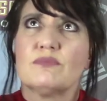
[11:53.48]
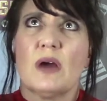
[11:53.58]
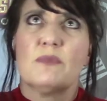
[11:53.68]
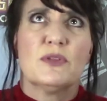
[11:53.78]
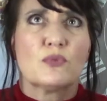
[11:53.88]

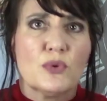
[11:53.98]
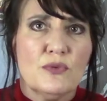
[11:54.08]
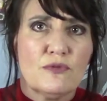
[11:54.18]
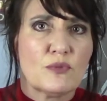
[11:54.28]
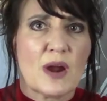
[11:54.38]
up in the
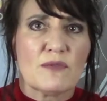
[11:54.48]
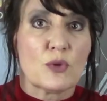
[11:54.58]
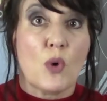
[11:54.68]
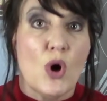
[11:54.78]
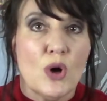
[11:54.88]
roof, wherever the
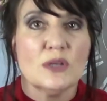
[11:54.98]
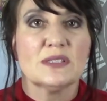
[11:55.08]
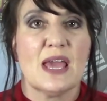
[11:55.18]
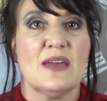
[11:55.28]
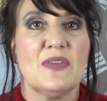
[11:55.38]
walls,
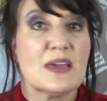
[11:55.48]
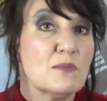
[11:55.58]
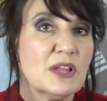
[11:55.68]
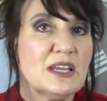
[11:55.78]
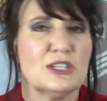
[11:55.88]
and they
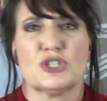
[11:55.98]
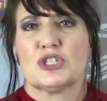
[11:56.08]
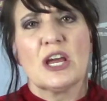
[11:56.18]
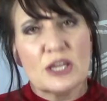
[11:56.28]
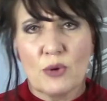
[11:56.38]
complain it's
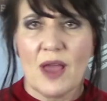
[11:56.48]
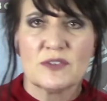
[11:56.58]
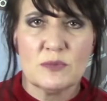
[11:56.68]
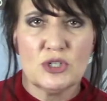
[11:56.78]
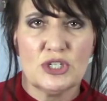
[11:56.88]
shoddy
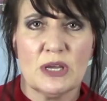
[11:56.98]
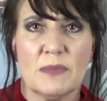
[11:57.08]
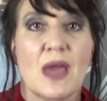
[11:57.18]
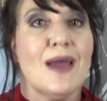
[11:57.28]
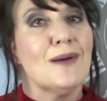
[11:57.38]
craftsmanship,
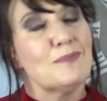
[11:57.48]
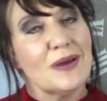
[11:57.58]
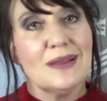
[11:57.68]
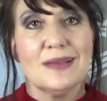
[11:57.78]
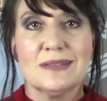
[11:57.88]

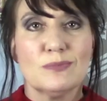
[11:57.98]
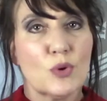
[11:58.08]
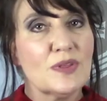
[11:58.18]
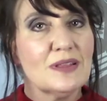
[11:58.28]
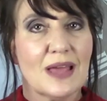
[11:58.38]
but it's more
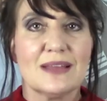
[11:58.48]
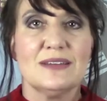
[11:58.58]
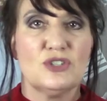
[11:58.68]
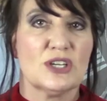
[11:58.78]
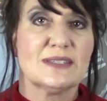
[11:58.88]
than likely
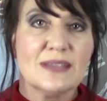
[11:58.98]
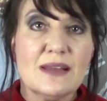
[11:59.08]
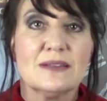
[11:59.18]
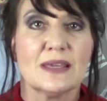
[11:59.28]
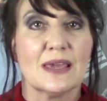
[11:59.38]
just
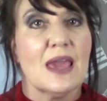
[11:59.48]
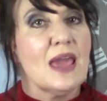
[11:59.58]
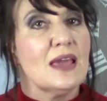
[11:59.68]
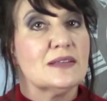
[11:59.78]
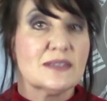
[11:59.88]
settling.
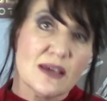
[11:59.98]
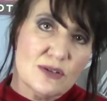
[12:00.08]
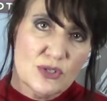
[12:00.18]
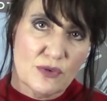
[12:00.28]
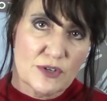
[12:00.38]
It settles over